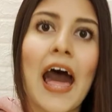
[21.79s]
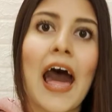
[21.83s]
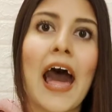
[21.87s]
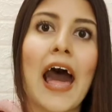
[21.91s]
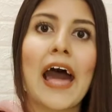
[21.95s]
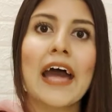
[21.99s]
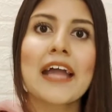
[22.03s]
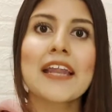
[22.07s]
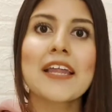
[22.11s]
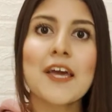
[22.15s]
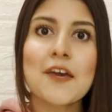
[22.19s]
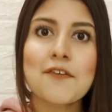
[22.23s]

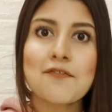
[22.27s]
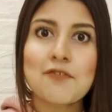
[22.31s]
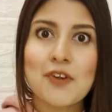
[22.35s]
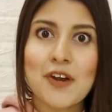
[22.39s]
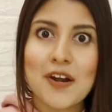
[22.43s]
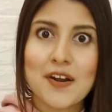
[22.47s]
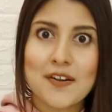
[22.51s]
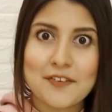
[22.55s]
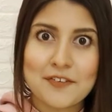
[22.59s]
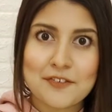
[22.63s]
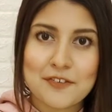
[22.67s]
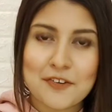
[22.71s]
And if
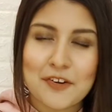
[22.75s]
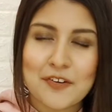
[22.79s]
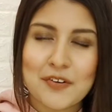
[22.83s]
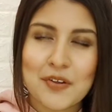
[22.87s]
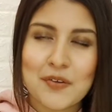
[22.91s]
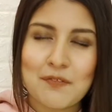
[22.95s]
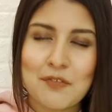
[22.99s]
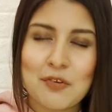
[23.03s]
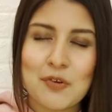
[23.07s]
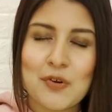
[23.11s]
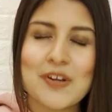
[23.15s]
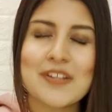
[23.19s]
you're a
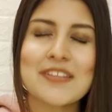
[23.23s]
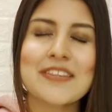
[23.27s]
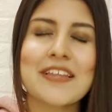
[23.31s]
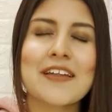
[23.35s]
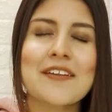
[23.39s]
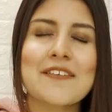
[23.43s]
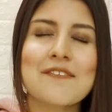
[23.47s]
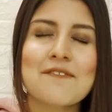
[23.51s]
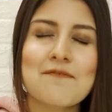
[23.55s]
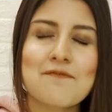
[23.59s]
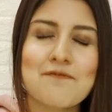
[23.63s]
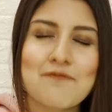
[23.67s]
returning viewer,
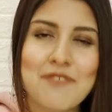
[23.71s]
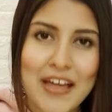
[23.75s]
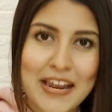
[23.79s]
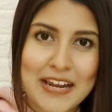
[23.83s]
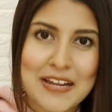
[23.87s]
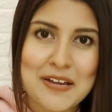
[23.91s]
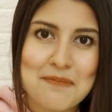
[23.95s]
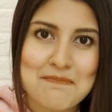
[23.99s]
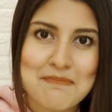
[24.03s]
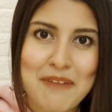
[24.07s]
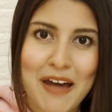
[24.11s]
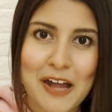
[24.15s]
then
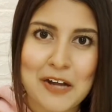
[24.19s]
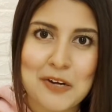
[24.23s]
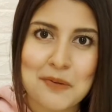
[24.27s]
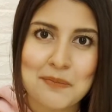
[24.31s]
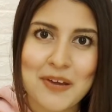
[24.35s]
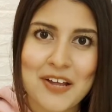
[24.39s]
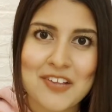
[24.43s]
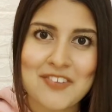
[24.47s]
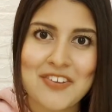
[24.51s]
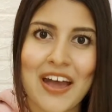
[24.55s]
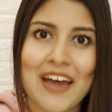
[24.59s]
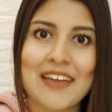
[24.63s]
welcome back to
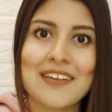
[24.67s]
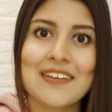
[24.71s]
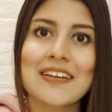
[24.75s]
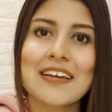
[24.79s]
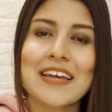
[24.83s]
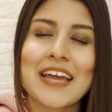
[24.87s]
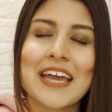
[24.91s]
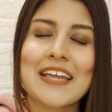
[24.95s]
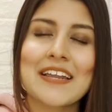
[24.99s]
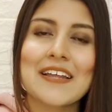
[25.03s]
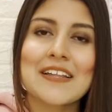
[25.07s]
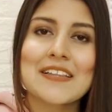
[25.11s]
my channel
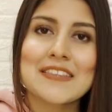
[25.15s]
again,